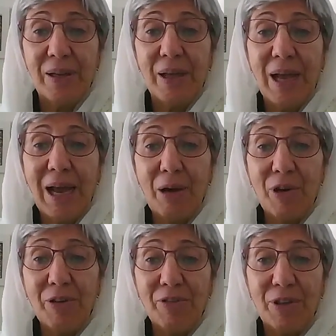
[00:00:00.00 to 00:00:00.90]

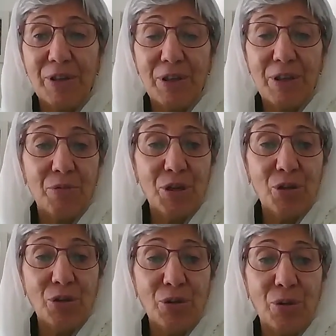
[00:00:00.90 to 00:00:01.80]
However, we
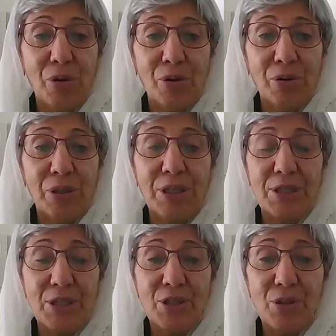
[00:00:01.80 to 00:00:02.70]
took on
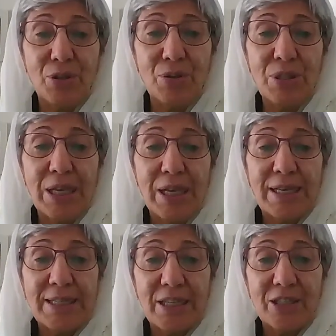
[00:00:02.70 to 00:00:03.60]
these issues
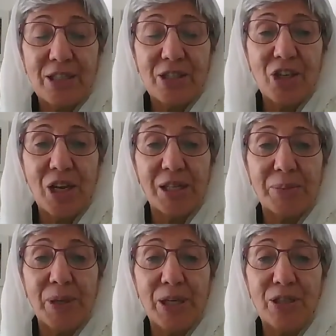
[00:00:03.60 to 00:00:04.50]
such as child
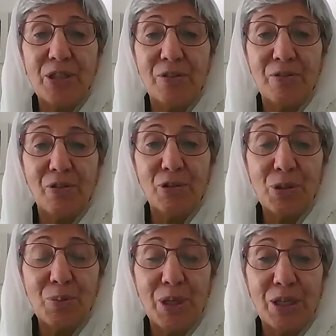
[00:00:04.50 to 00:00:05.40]
marriage,
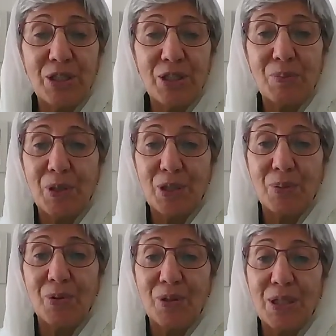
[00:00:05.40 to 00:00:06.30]
forced marriage,
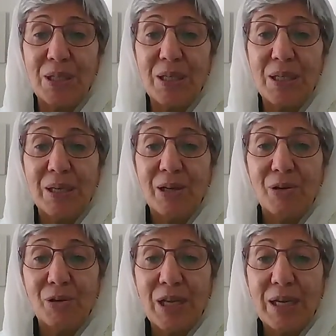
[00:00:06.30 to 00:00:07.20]
bachabazi,
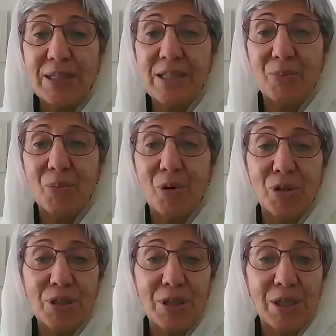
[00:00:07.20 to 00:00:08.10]
or dancing
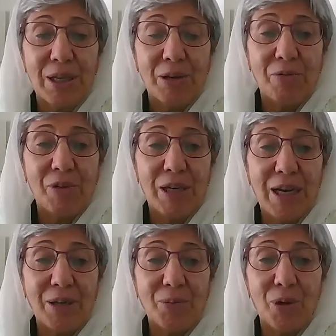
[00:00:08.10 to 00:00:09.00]
boys, where
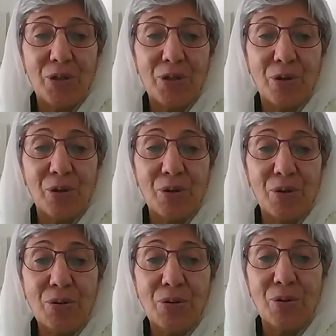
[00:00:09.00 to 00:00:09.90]
young boys are
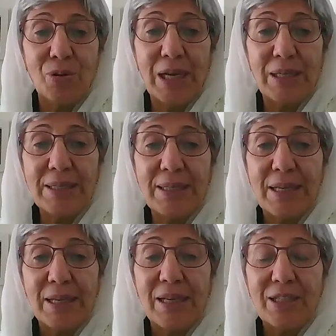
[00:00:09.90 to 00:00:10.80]
used to dance
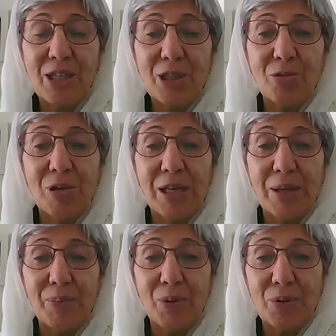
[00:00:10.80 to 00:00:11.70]
and sexually
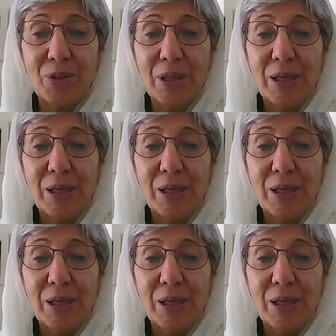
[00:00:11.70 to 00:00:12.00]
abused.